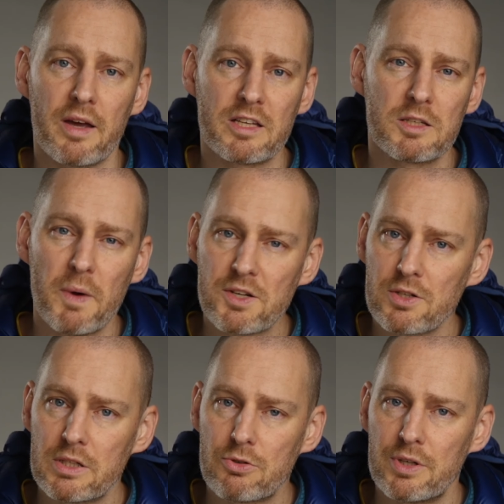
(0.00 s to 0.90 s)
a
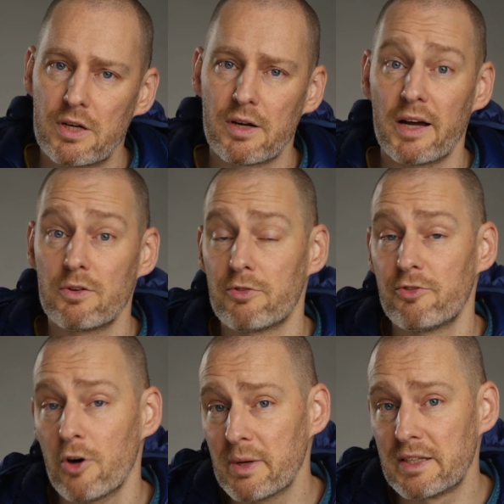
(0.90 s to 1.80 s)
specially treated
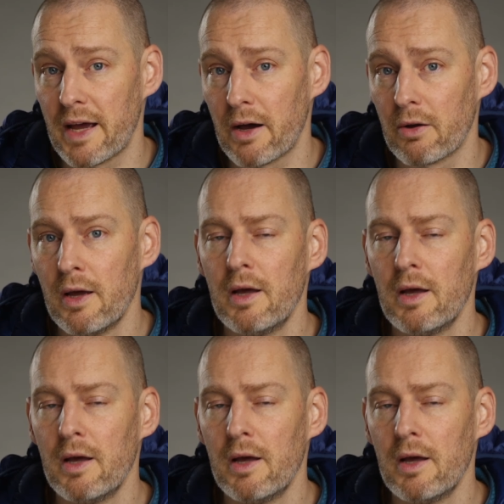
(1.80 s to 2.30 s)
hydrophobic down